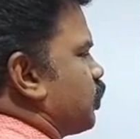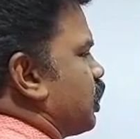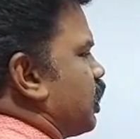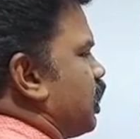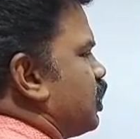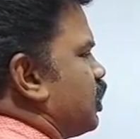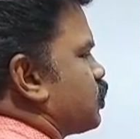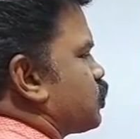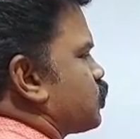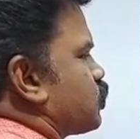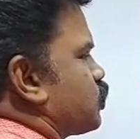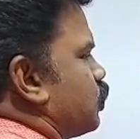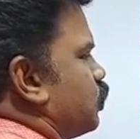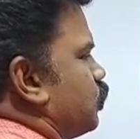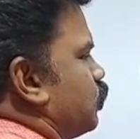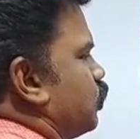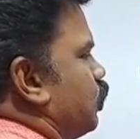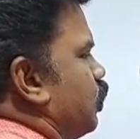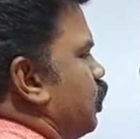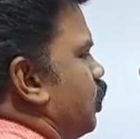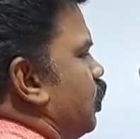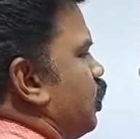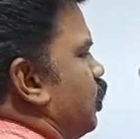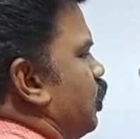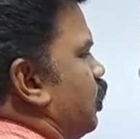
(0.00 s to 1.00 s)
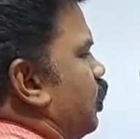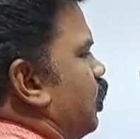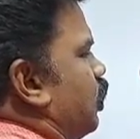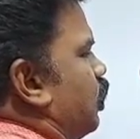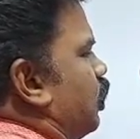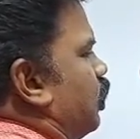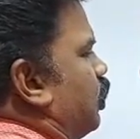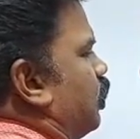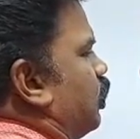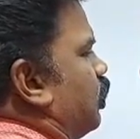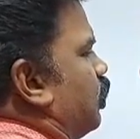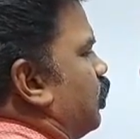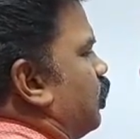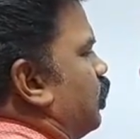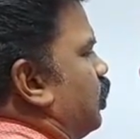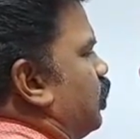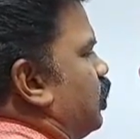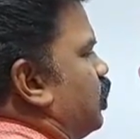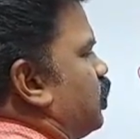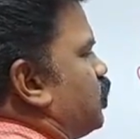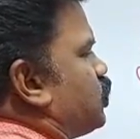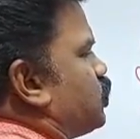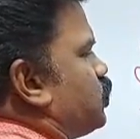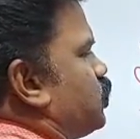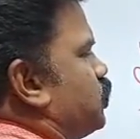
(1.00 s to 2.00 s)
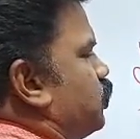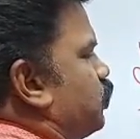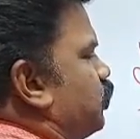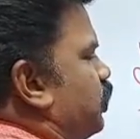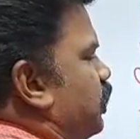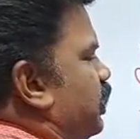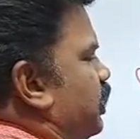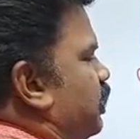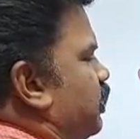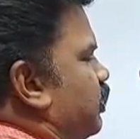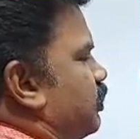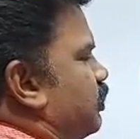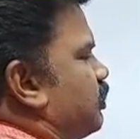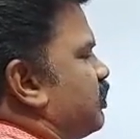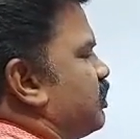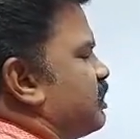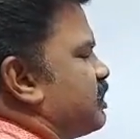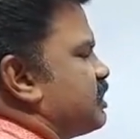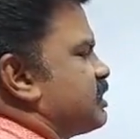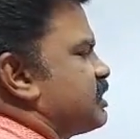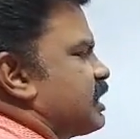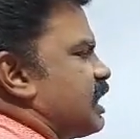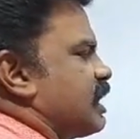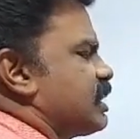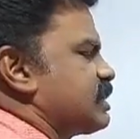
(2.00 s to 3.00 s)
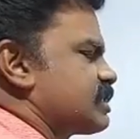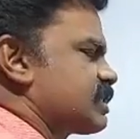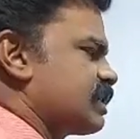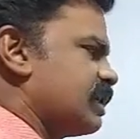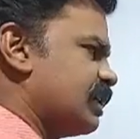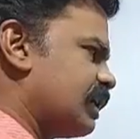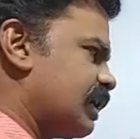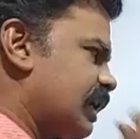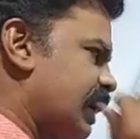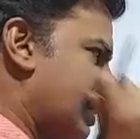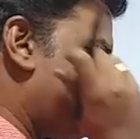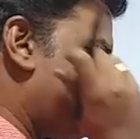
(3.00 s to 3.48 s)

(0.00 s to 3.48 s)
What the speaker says: were also issued in Sanskrit